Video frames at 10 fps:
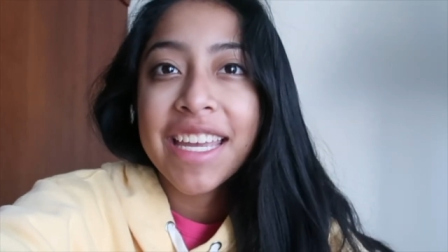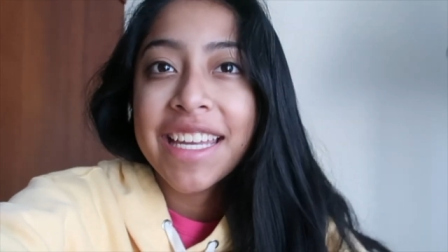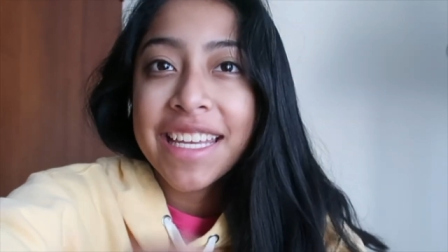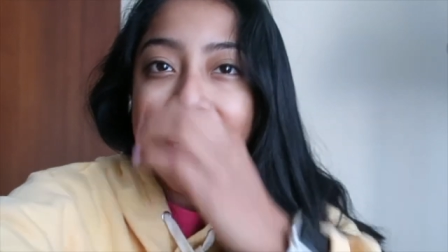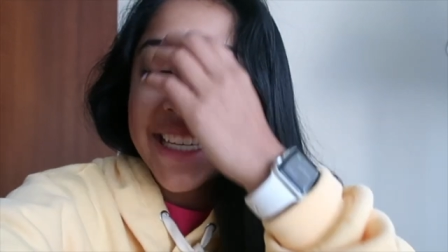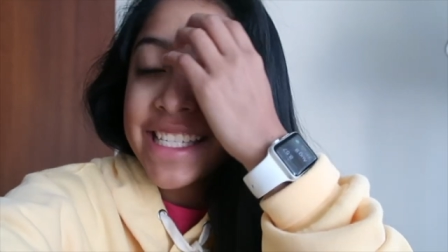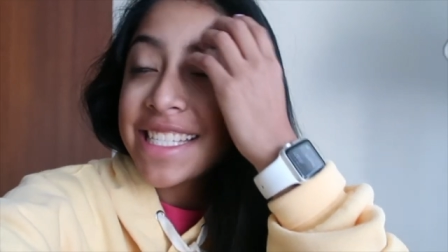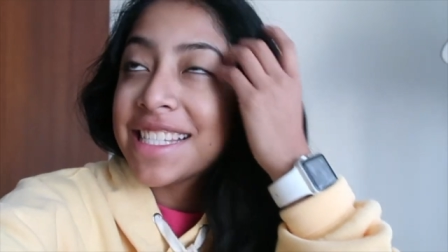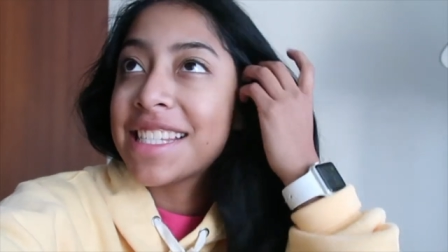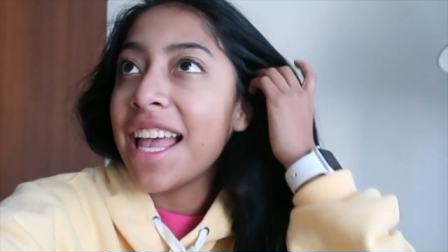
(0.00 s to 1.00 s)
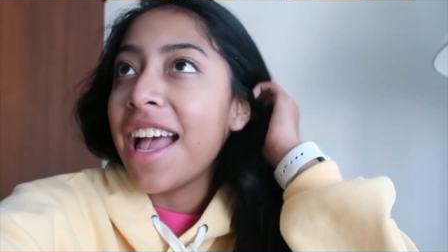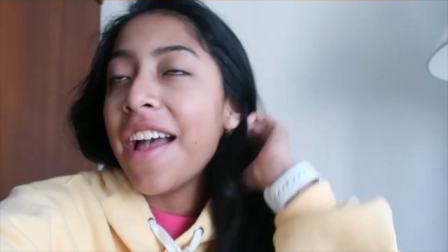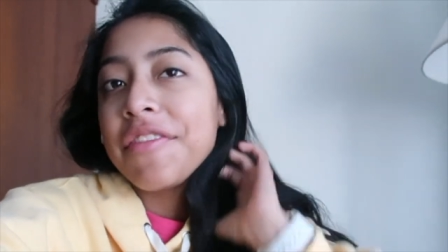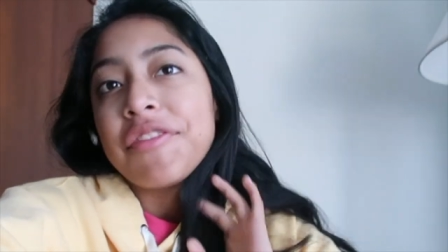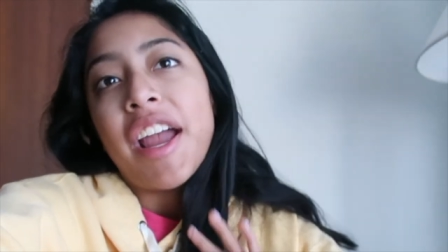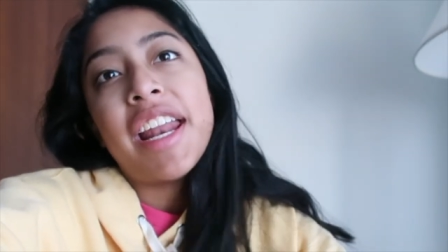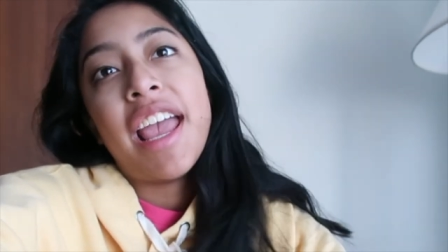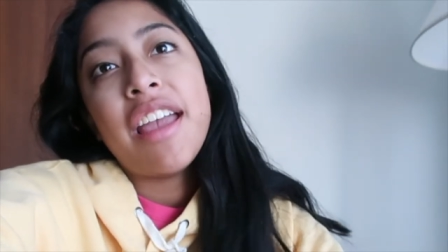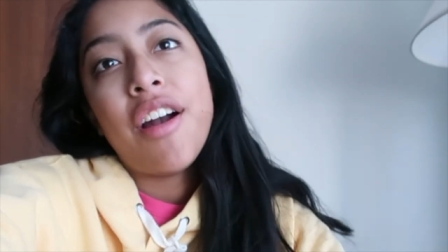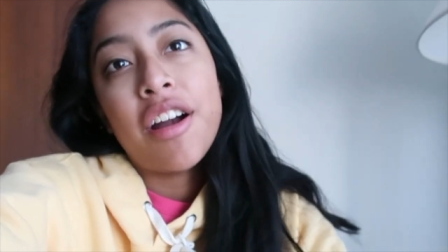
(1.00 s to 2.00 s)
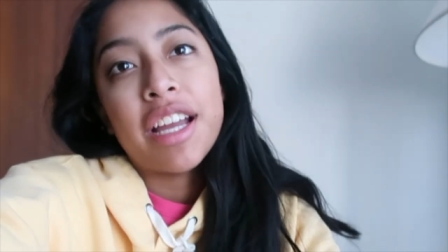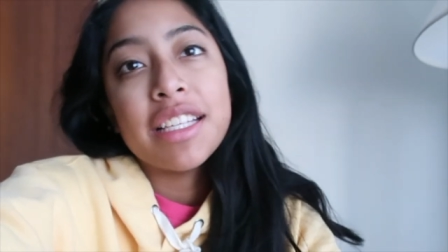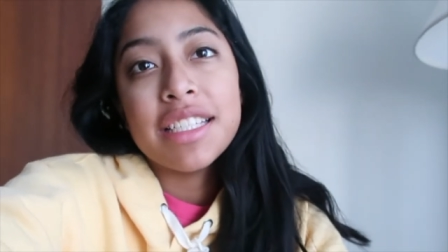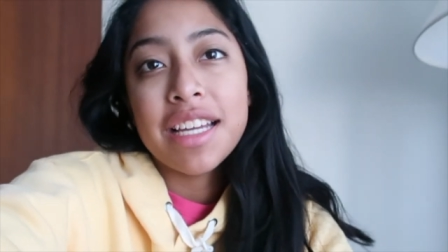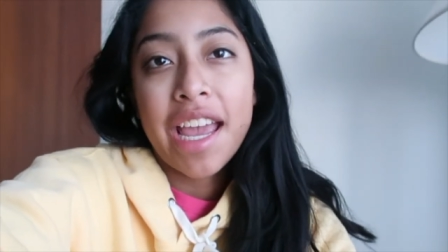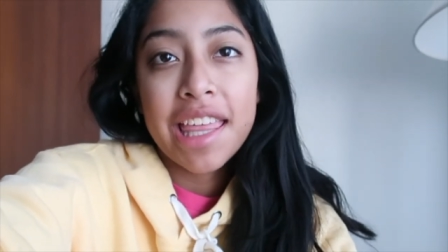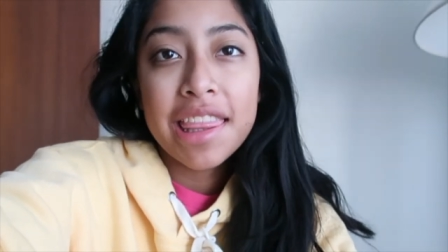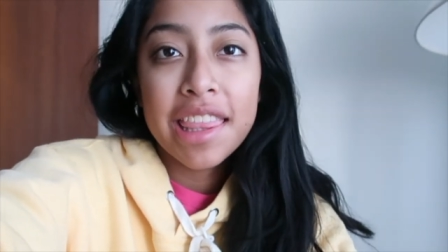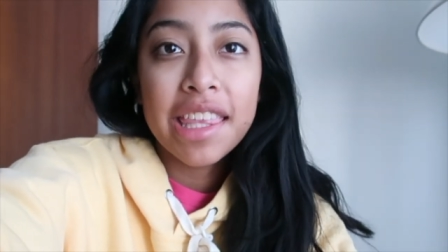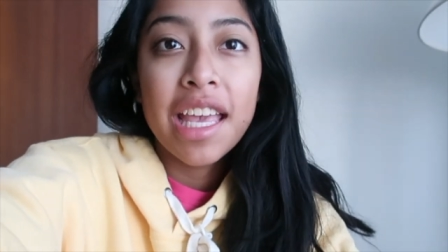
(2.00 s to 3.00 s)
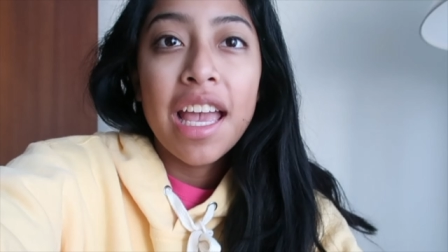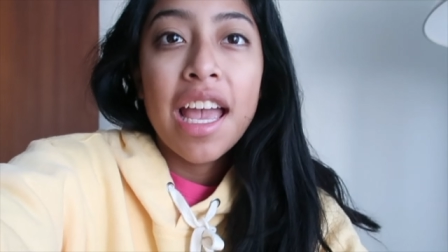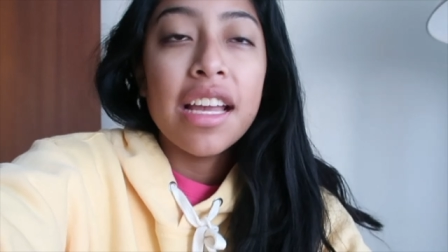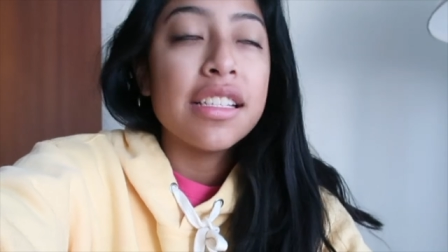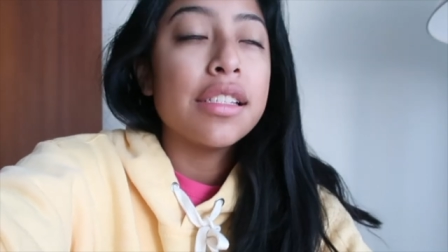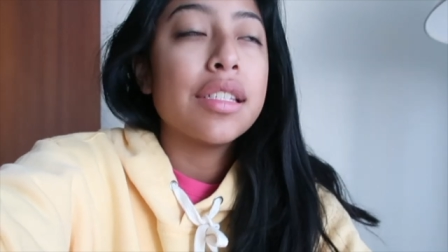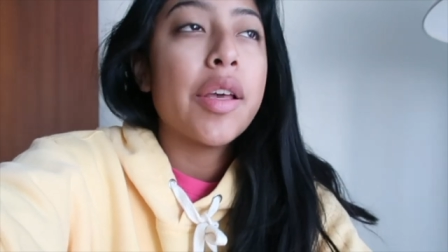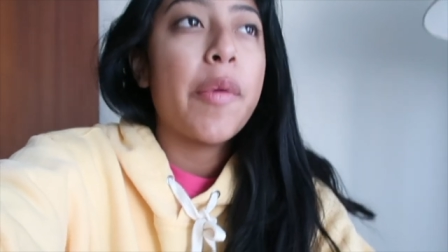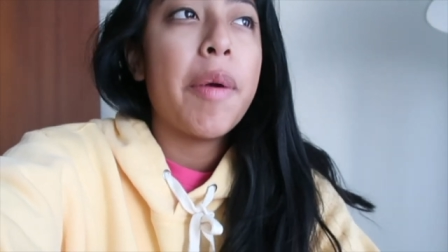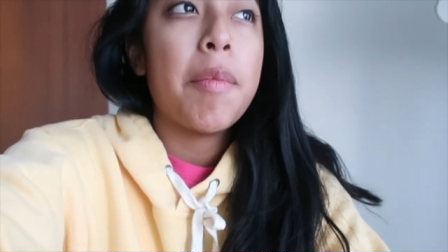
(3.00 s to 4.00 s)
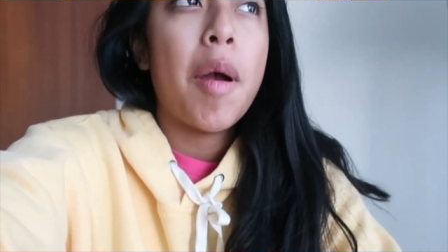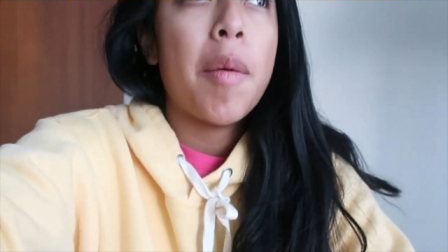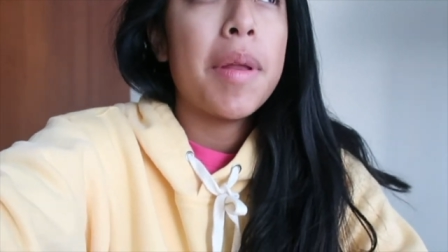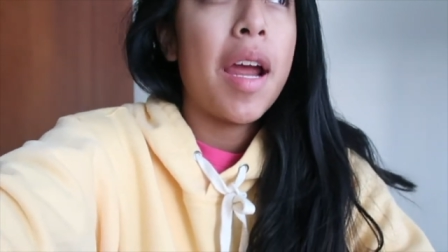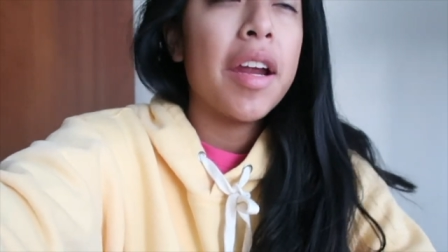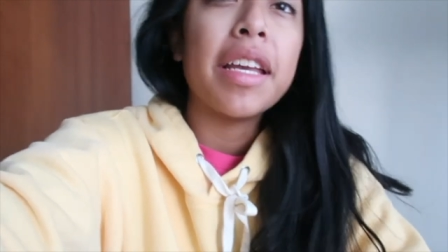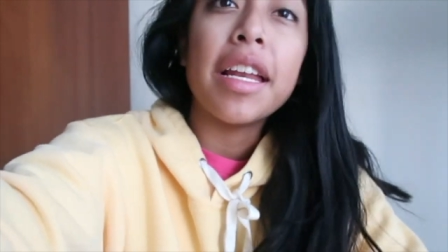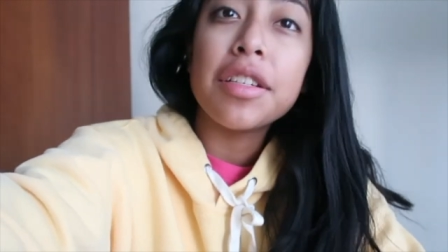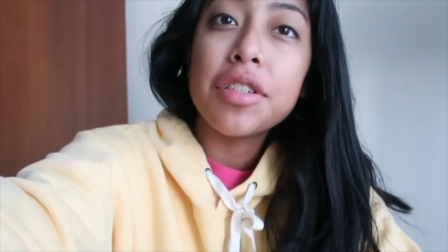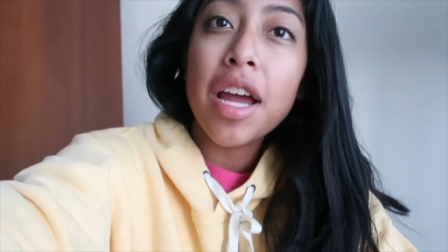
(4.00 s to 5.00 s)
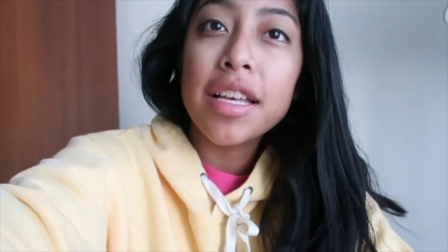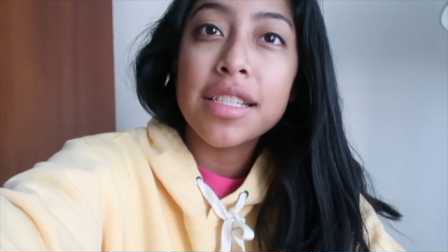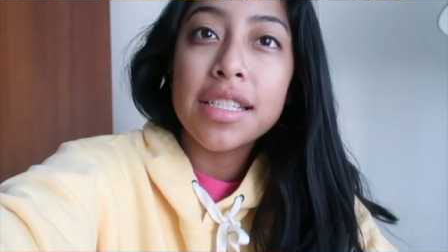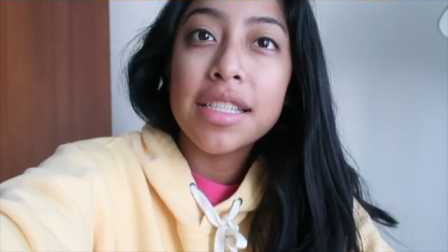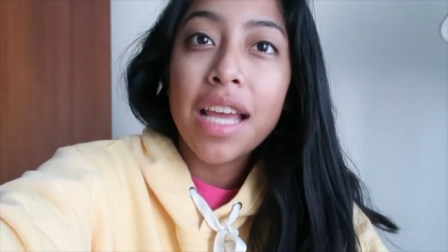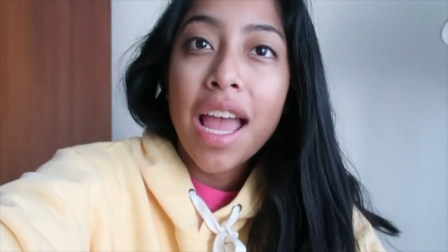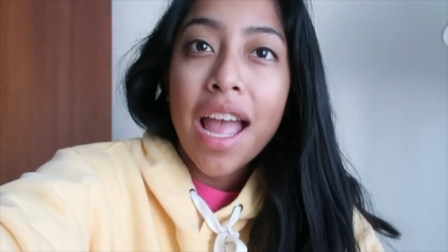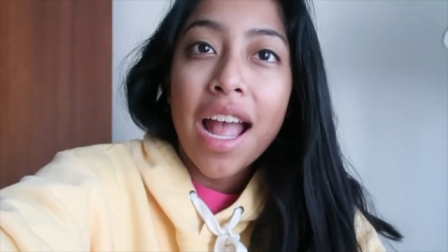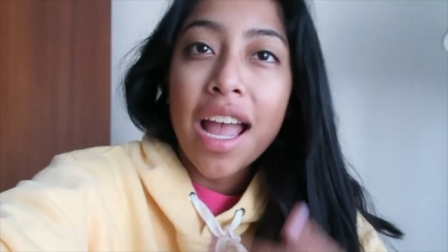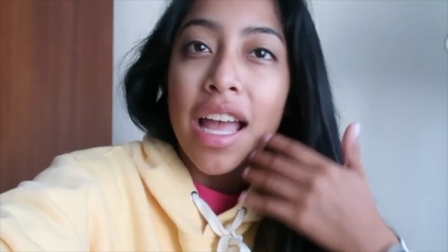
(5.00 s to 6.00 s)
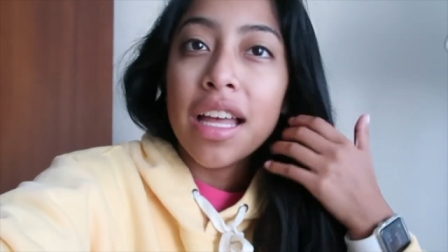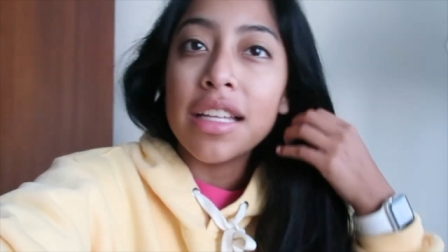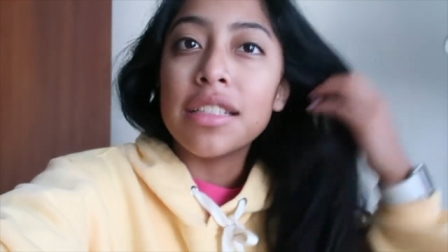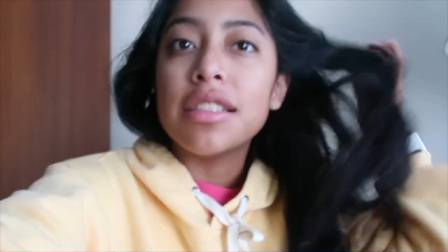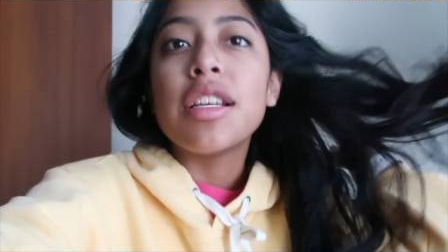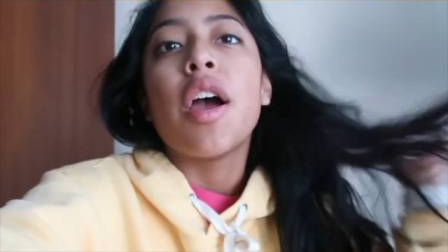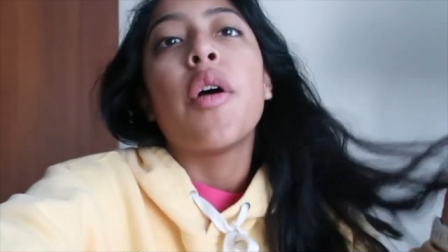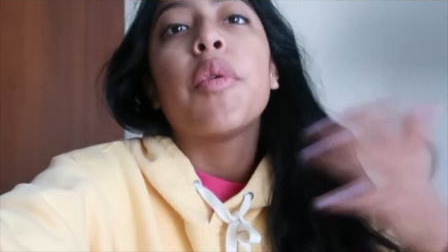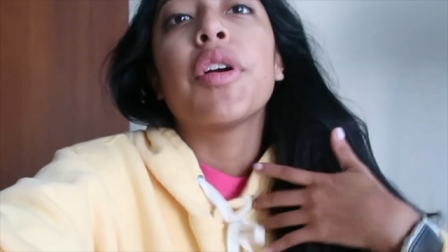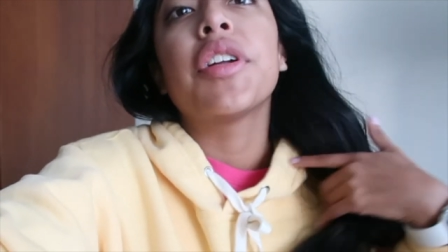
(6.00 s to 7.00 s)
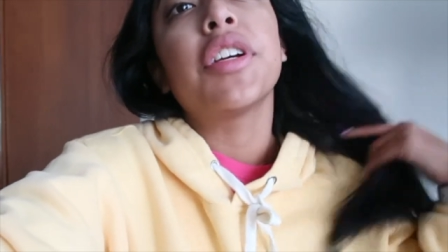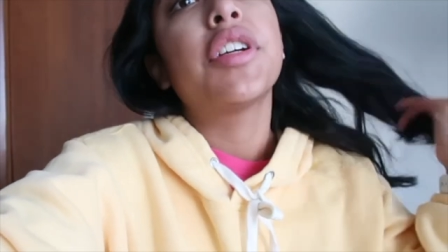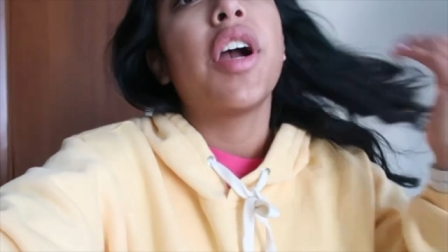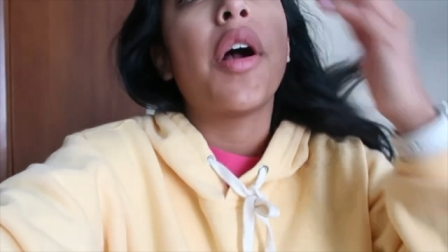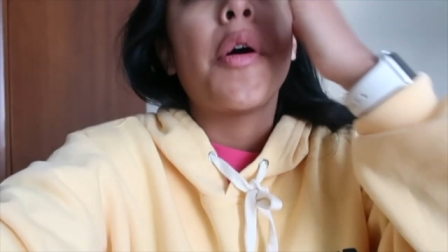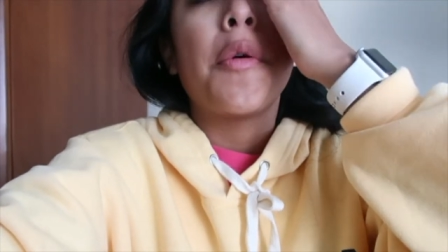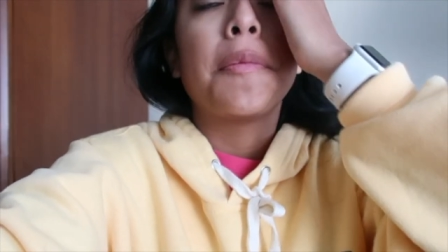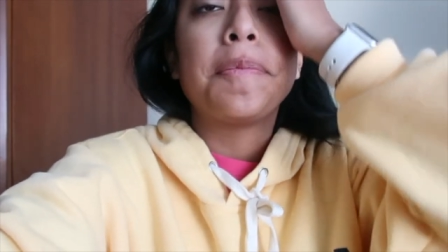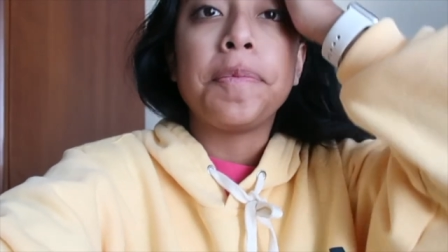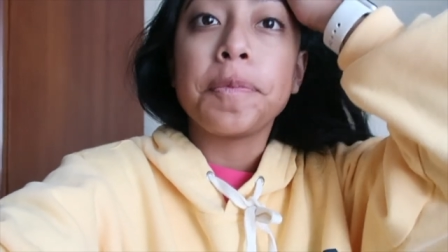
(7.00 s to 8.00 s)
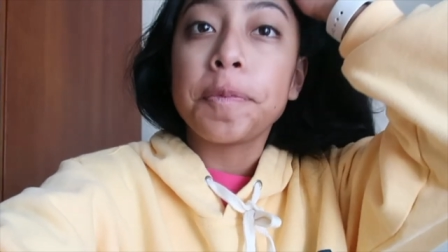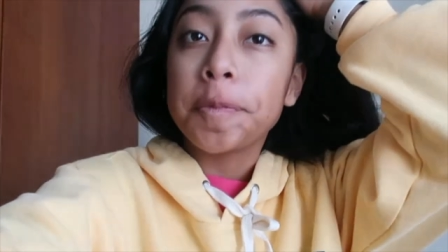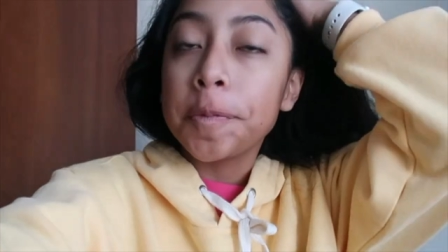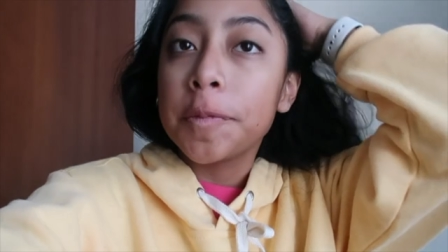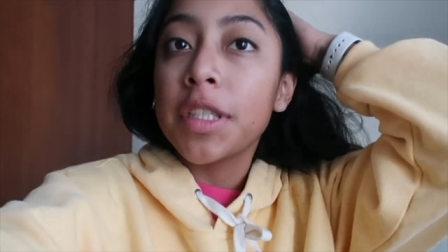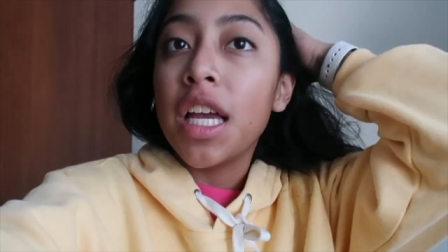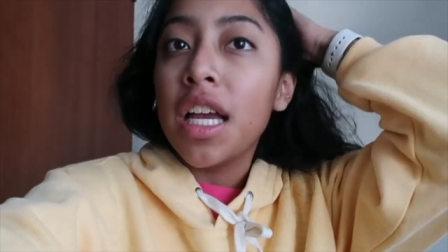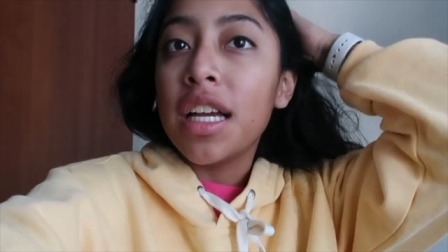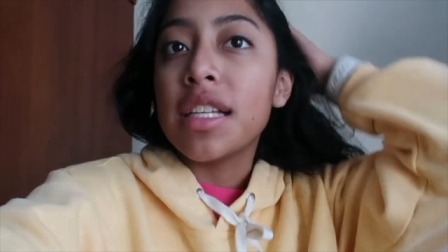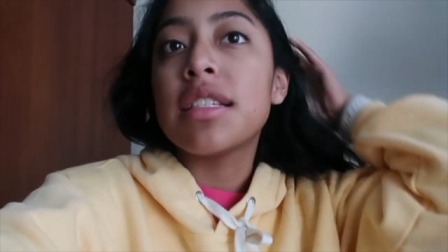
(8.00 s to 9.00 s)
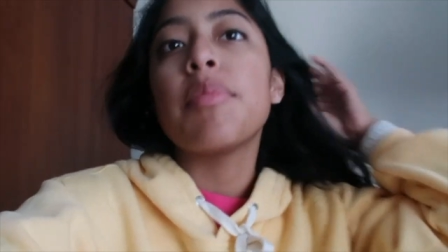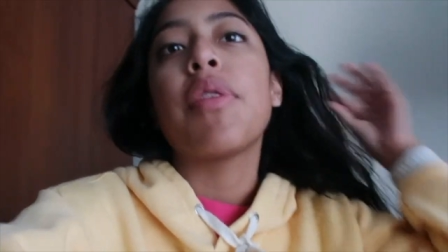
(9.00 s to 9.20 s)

It is Friday, August 9th, and so my mom and I are getting dressed and we're gonna go get some